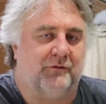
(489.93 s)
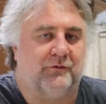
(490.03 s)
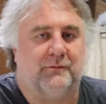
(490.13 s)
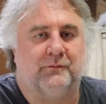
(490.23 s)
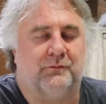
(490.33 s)

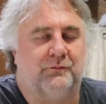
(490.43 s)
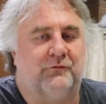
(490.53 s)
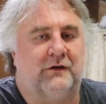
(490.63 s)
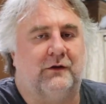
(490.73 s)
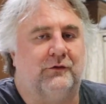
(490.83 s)
from
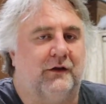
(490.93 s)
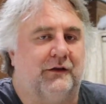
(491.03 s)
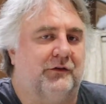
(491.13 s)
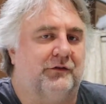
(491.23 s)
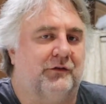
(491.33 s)
videos
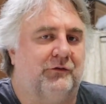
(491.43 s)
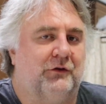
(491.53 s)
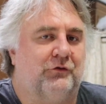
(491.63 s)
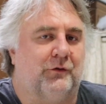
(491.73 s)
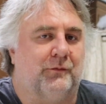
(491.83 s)
like this in the
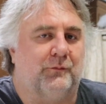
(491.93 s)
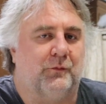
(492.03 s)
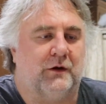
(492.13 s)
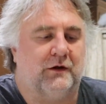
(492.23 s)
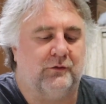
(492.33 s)
future
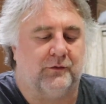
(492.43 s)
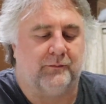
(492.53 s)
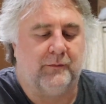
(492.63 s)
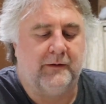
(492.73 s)
when I do them.